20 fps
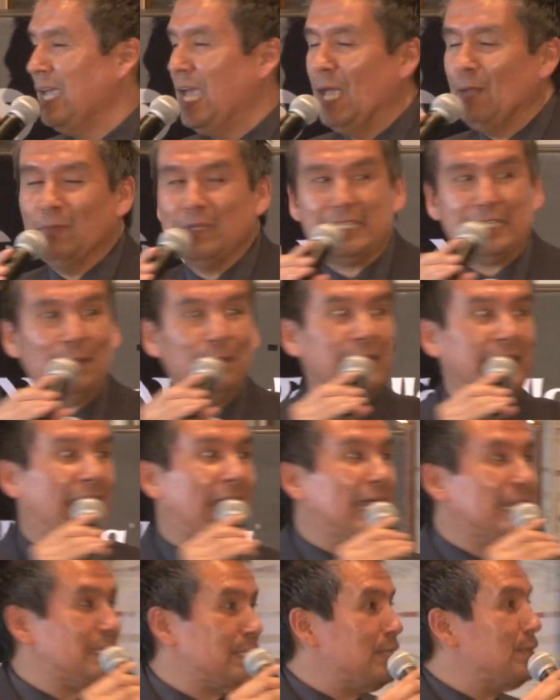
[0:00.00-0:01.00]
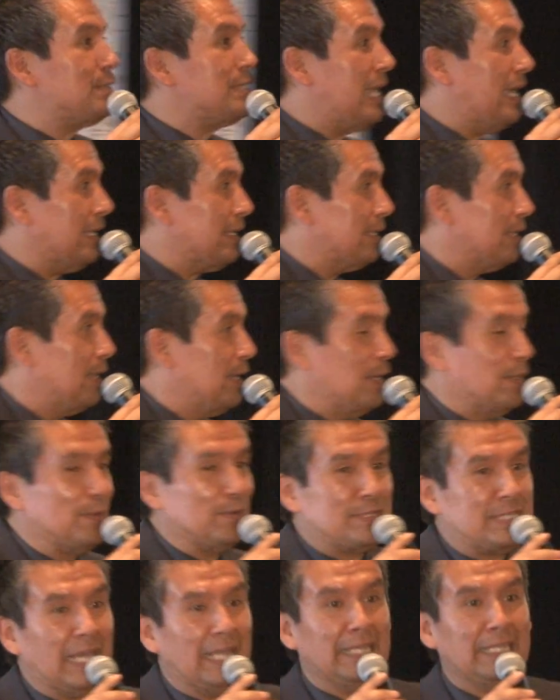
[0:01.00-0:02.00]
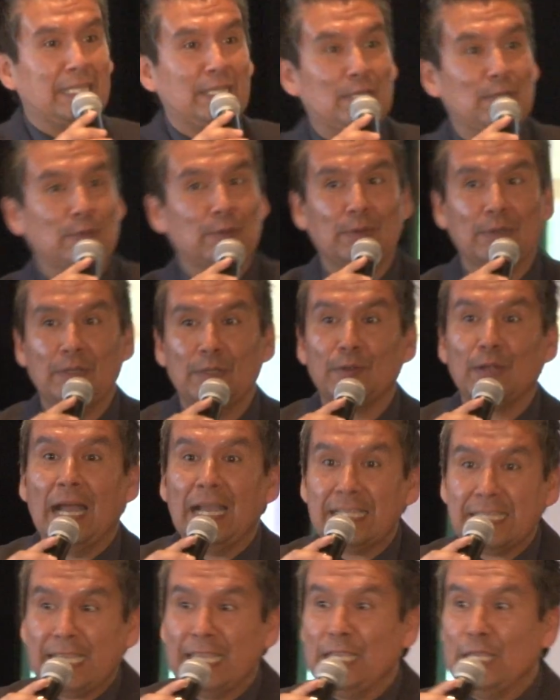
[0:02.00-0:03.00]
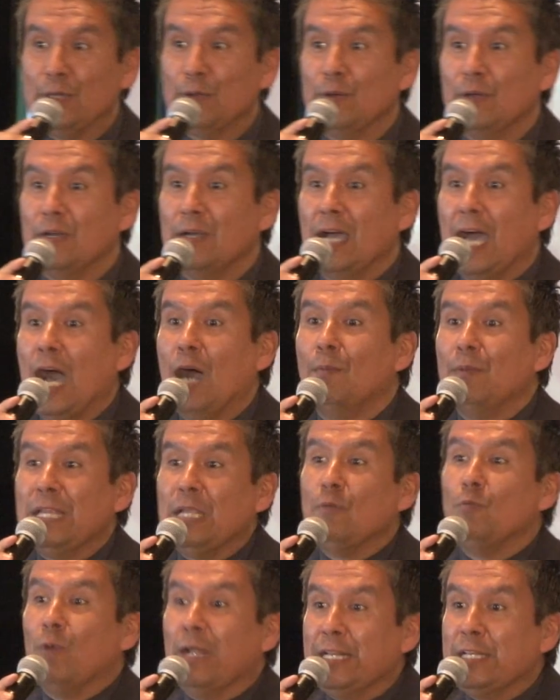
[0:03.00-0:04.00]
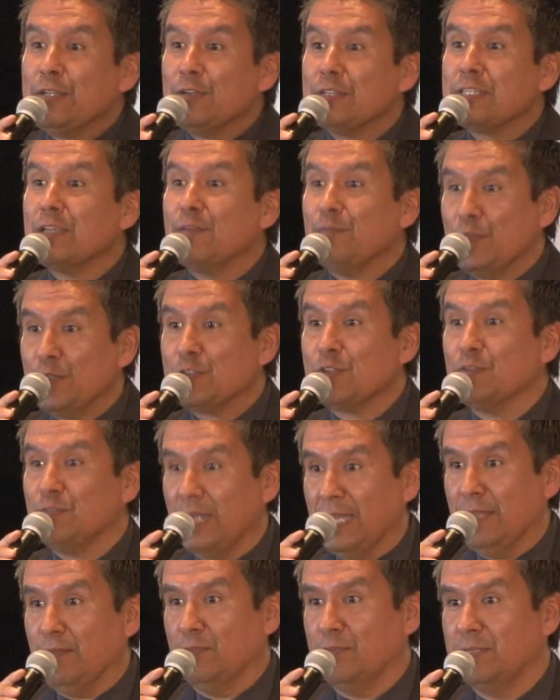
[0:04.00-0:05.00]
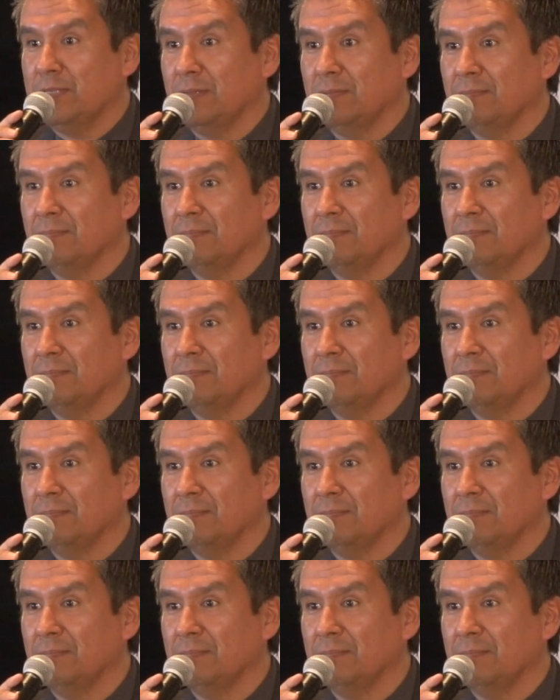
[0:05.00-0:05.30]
And when somebody asks you that, they're telling you, they're asking you, how many winters have you survived?